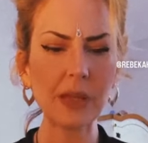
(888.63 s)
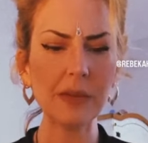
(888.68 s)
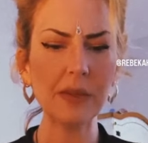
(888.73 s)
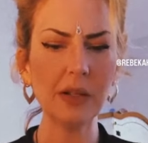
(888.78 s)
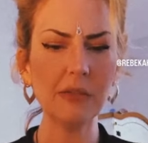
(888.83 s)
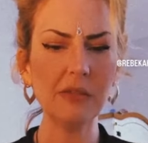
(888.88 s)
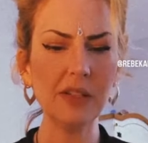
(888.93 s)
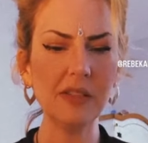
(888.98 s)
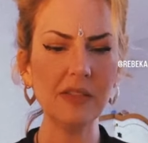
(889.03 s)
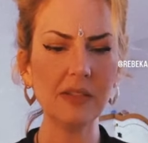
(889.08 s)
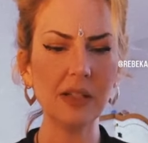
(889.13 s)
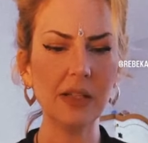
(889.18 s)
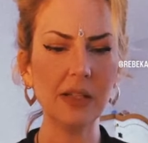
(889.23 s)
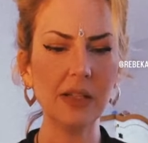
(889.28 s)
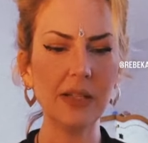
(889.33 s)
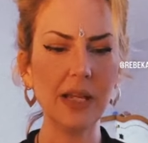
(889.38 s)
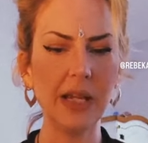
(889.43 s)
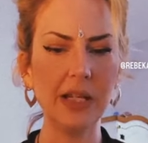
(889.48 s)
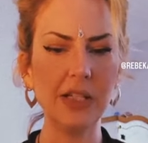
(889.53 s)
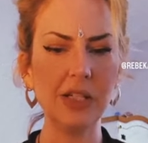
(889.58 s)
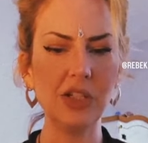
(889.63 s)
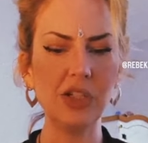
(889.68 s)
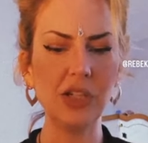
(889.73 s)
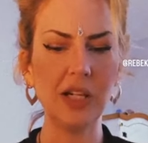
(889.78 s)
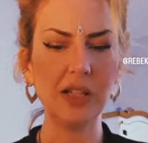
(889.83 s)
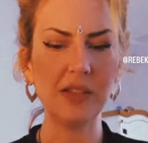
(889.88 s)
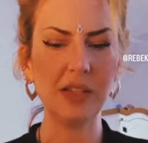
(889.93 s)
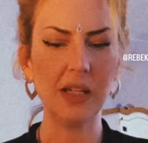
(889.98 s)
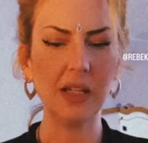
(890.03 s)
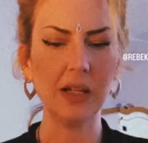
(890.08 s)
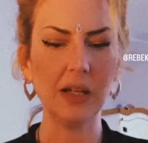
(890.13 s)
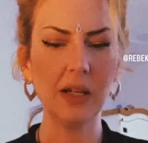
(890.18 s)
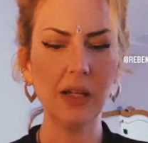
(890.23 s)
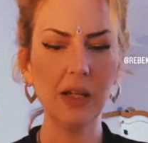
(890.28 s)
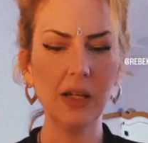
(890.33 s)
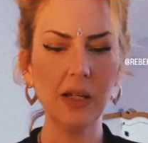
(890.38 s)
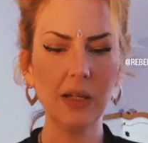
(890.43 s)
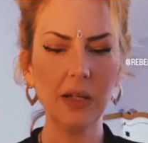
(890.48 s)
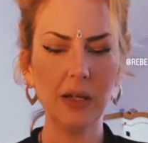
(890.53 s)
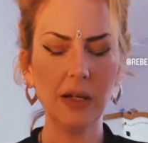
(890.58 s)
There is an energetic
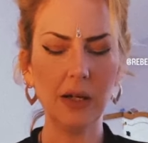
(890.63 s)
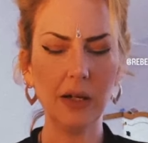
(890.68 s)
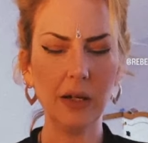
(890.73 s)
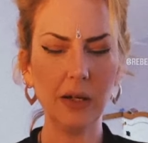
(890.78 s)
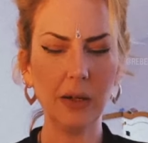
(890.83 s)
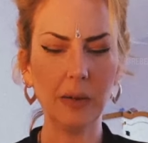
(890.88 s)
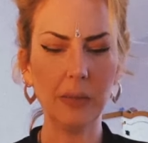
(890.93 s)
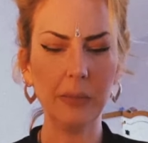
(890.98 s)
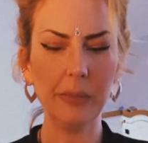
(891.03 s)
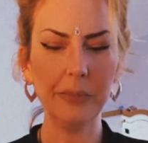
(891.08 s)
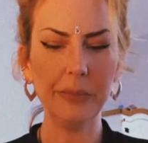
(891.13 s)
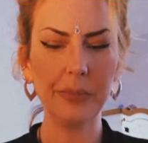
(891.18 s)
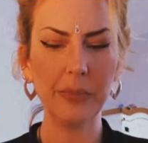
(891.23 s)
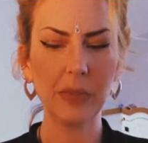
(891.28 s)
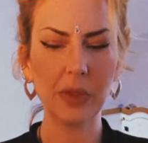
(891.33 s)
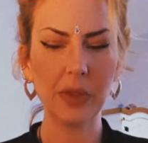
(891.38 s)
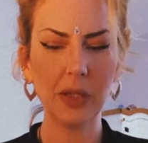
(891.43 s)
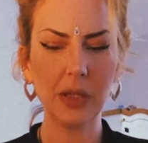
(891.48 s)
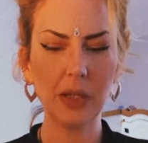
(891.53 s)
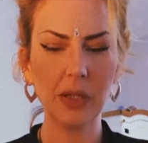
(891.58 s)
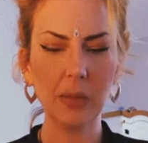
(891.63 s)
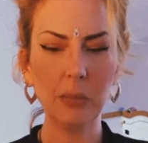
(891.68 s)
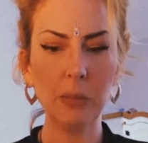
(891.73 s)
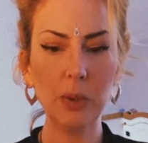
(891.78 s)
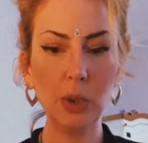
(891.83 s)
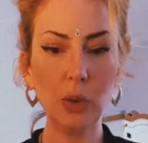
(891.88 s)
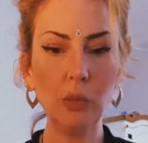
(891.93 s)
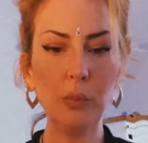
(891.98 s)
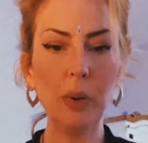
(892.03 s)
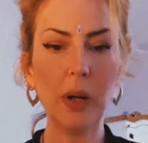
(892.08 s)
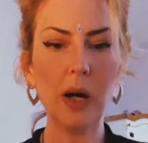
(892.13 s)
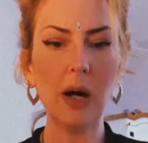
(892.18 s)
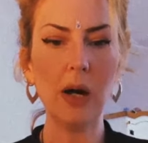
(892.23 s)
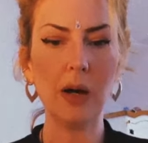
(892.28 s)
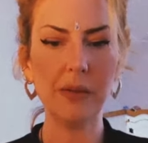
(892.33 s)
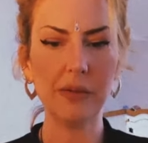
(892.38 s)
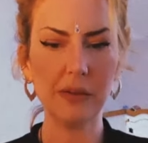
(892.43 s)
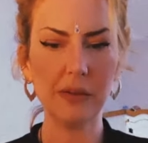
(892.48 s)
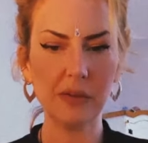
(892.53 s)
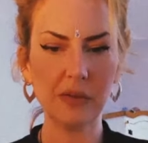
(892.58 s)
um, blue
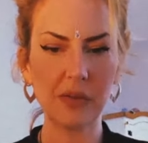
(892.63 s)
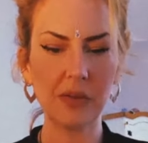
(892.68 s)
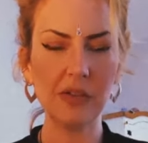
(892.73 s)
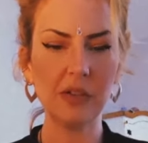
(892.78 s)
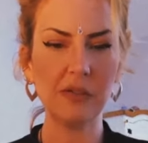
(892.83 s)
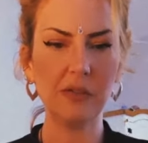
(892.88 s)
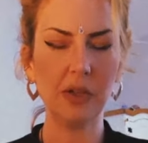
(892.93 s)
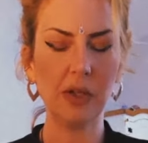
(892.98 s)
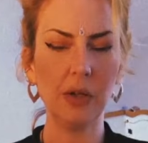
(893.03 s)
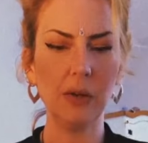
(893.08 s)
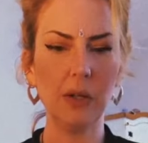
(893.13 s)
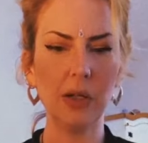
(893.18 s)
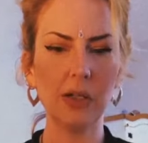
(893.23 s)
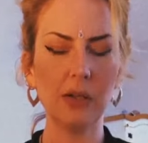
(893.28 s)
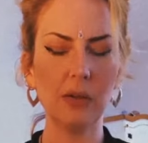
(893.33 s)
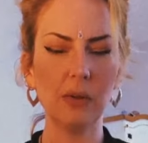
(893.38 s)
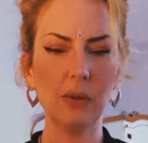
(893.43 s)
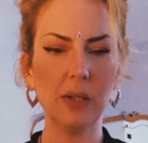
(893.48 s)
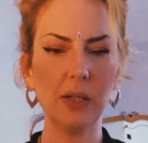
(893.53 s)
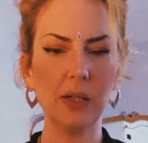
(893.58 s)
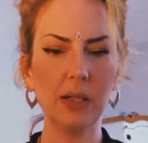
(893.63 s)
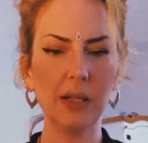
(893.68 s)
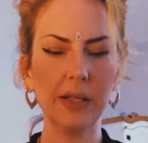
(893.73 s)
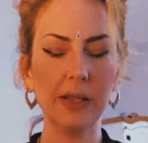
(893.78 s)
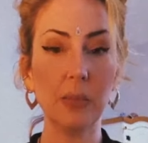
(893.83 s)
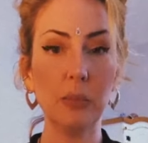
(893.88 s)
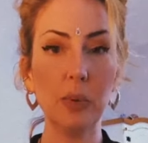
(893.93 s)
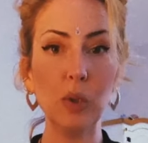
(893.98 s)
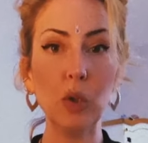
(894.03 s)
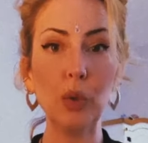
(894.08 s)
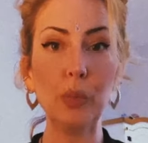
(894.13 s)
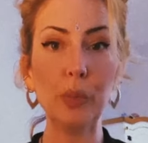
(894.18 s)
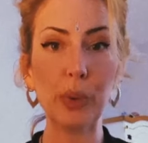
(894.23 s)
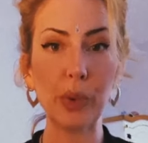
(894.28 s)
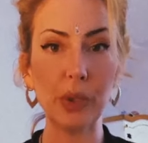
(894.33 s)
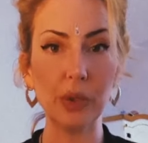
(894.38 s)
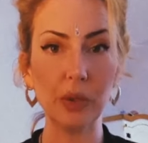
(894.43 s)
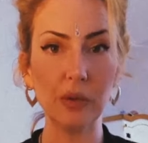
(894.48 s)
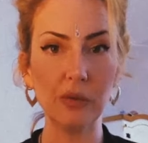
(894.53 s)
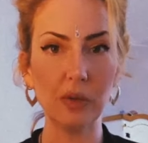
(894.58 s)
path in front of you. I call it like the
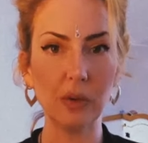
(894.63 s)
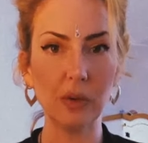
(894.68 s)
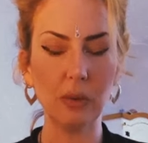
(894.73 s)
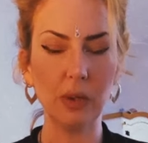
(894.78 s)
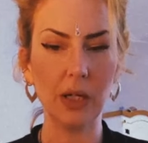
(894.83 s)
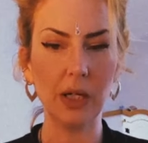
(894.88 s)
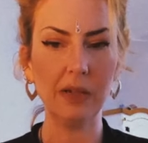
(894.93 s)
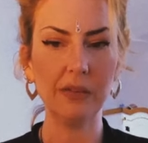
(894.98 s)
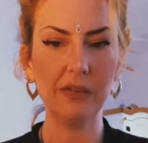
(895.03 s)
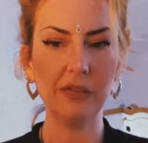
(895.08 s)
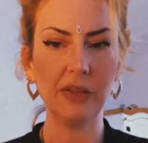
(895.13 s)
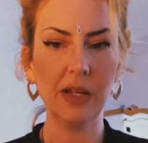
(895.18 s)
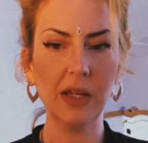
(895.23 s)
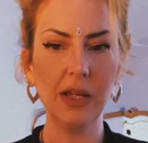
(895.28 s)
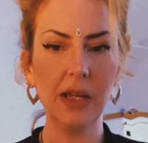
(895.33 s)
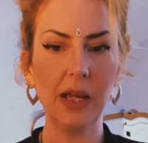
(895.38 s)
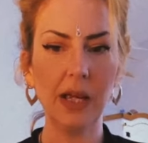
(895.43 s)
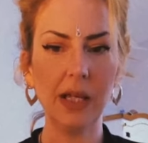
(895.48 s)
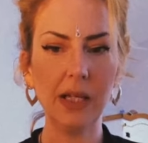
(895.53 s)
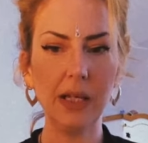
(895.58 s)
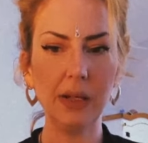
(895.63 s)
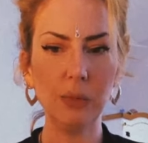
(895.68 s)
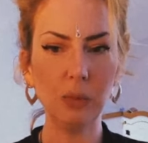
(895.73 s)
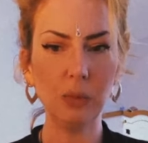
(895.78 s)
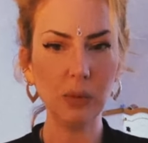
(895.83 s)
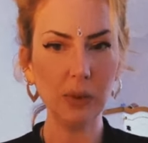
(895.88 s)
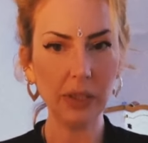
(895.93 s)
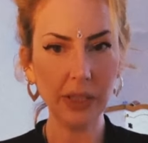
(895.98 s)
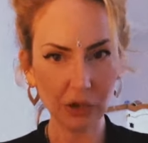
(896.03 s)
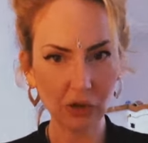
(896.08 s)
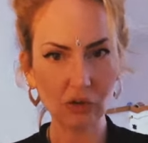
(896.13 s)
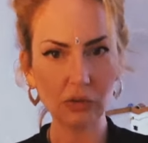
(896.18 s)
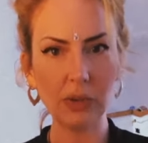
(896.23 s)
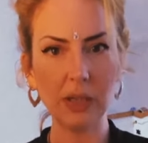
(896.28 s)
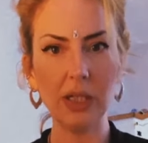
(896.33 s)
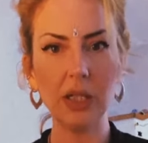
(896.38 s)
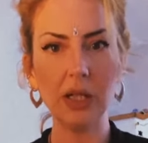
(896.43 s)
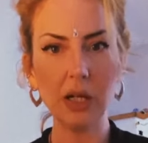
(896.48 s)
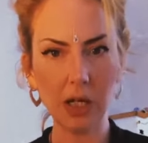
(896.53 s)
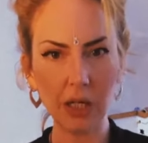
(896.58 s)
blueprint of your life, and it will
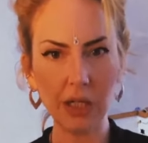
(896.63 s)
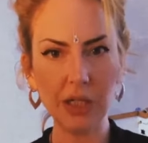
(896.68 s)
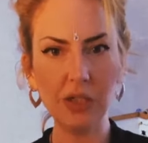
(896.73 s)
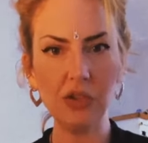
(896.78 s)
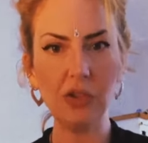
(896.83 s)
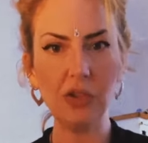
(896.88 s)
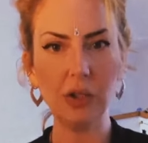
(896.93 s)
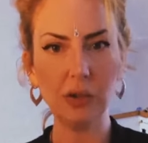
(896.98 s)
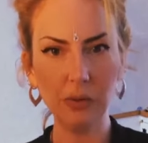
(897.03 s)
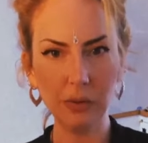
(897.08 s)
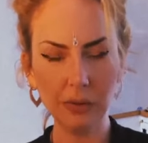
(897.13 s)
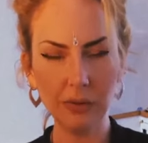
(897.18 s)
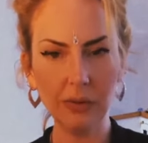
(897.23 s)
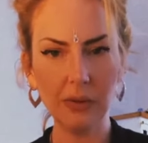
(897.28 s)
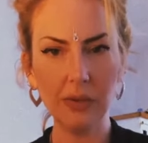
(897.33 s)
literally guide you.